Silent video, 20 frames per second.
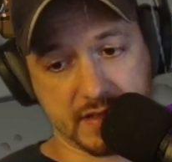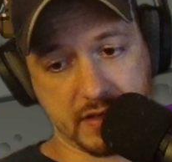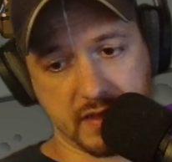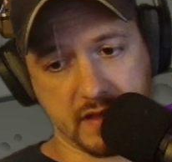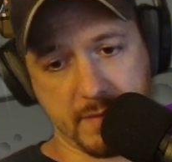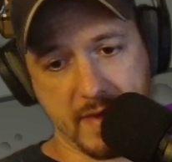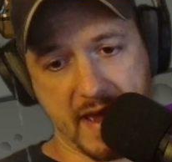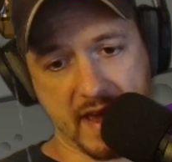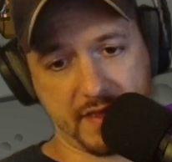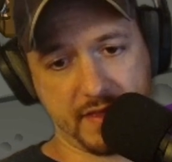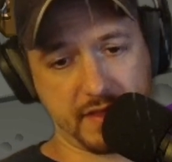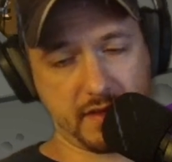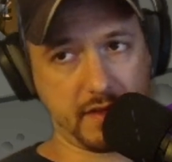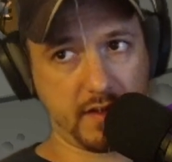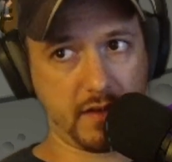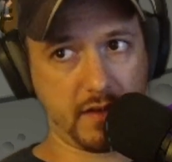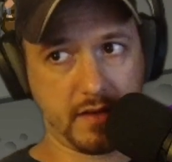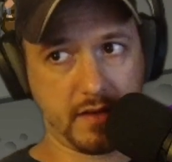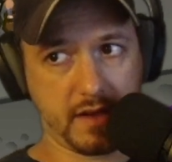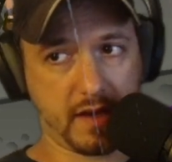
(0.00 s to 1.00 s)
So the math,
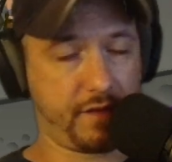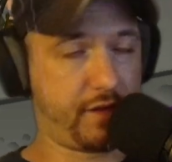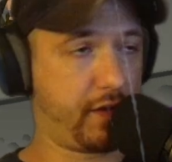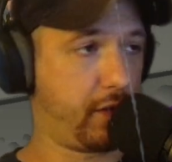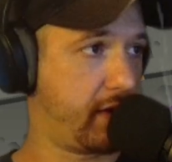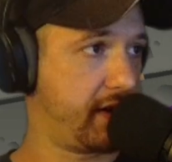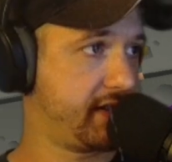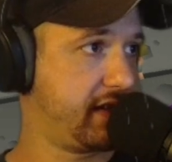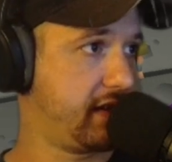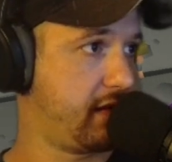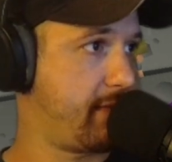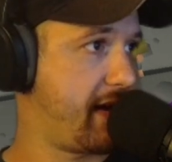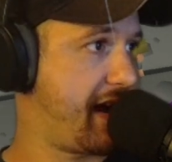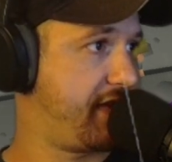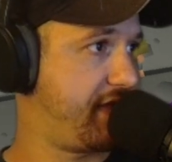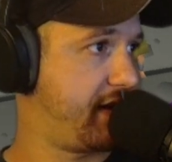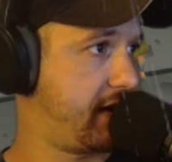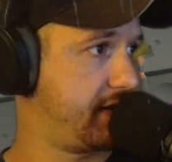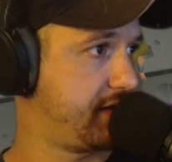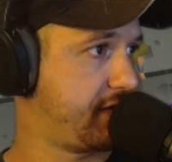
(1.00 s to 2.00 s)
if you want to see the
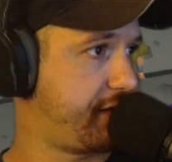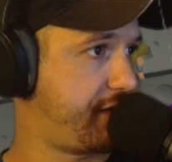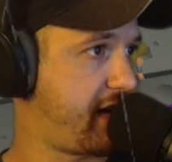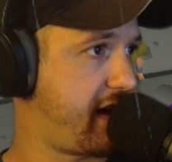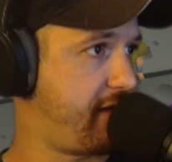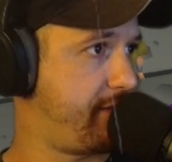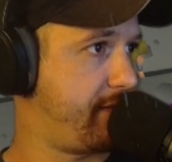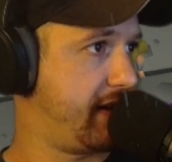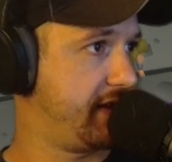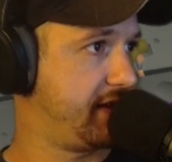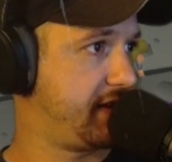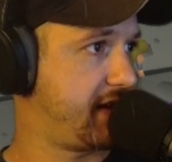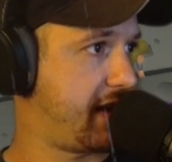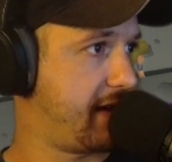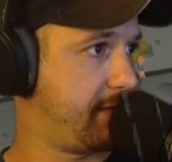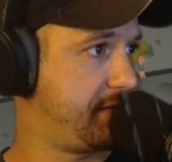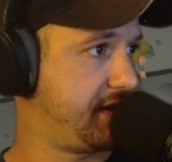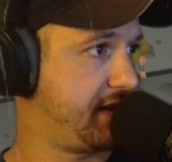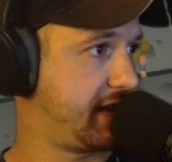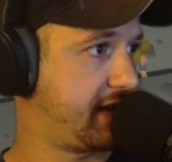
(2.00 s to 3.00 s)
math there, so 5 minutes
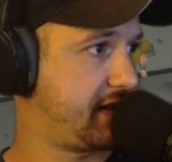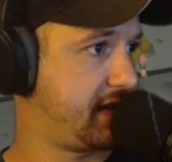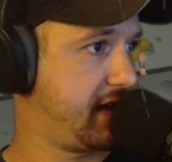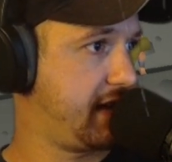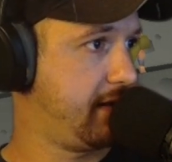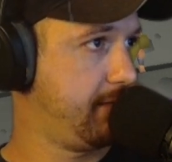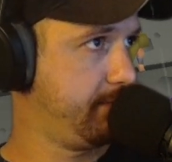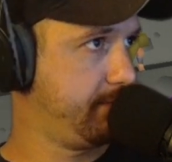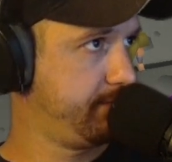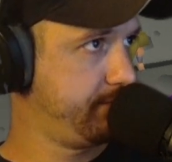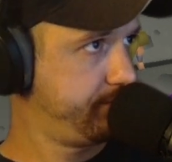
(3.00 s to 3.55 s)
times 60,